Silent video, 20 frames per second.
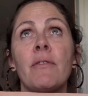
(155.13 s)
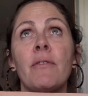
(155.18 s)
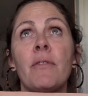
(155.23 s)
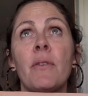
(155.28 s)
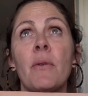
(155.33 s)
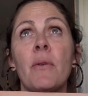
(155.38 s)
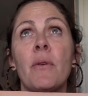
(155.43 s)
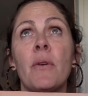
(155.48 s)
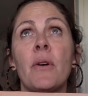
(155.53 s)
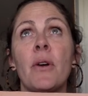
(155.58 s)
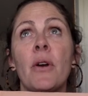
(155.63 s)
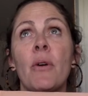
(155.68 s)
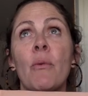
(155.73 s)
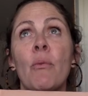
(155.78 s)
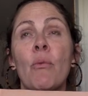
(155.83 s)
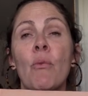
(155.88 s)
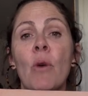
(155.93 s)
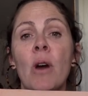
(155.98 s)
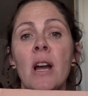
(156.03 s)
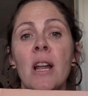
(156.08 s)

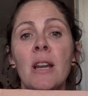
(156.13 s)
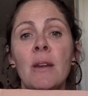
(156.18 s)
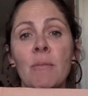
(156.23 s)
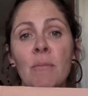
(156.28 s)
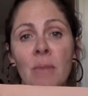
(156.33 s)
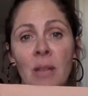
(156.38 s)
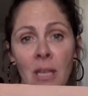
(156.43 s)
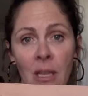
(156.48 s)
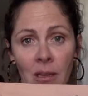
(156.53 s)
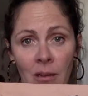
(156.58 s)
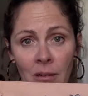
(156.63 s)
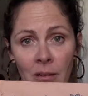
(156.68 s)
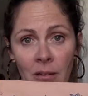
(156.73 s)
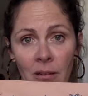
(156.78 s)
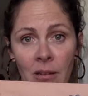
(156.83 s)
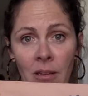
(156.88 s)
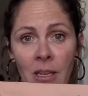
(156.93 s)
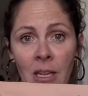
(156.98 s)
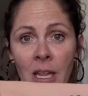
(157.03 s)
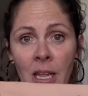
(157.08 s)
for one
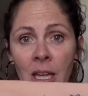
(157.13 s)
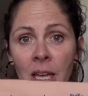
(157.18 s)
meal,